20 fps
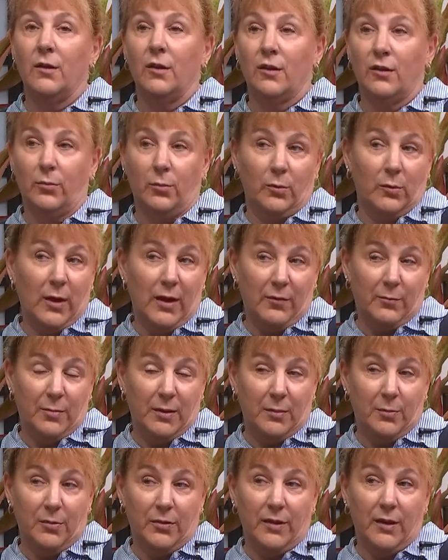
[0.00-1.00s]
So we'll have
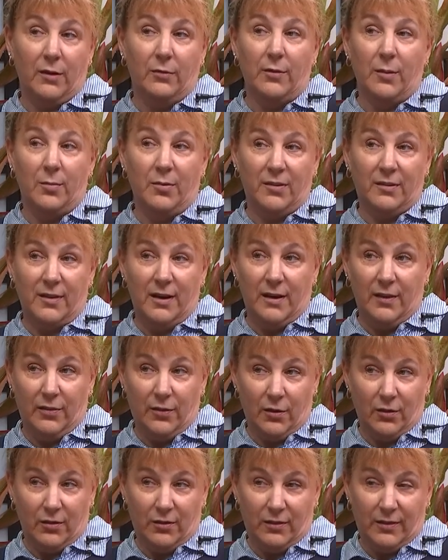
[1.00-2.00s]
people there representing
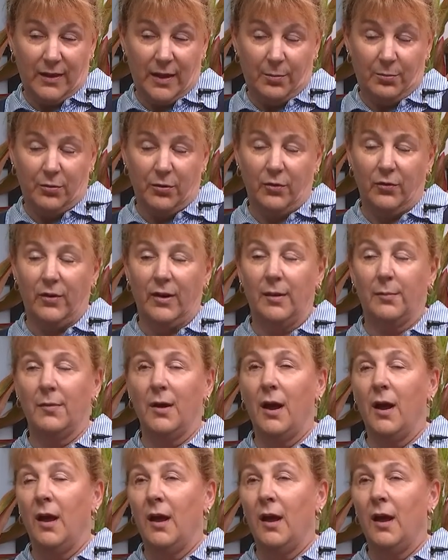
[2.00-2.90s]
those, that program.